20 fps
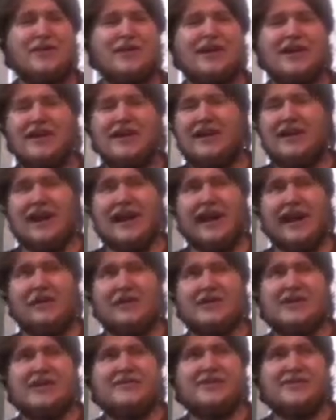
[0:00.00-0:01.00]
I always love
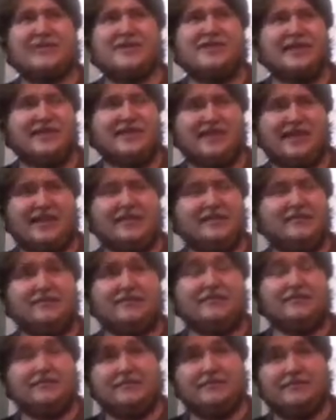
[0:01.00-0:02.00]
those things. Like,
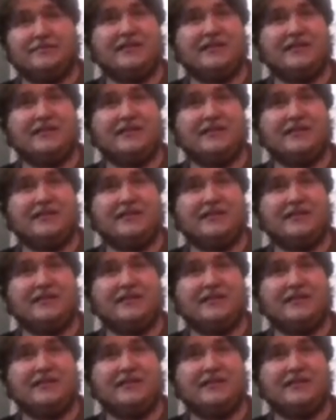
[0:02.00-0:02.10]
I